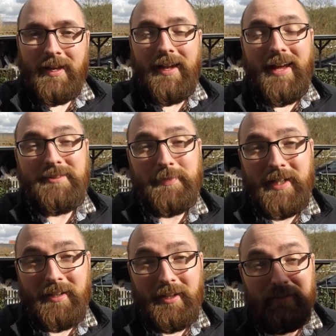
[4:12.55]
It has been
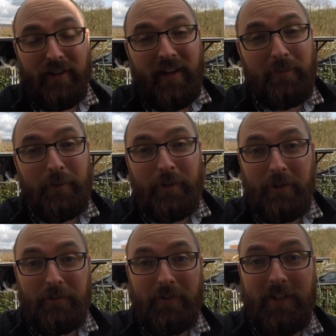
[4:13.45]
a lot of hard
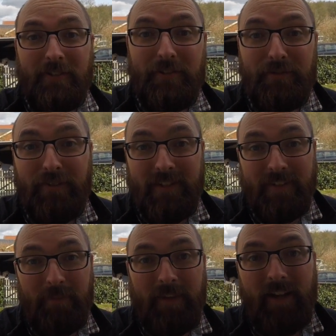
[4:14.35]
work trying to
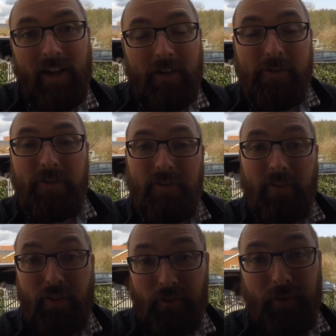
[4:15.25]
fix up the house,
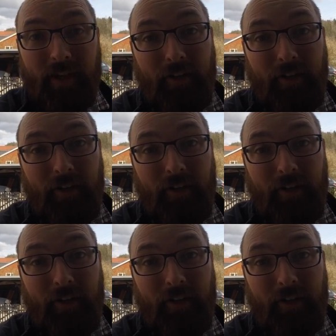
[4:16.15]
throwing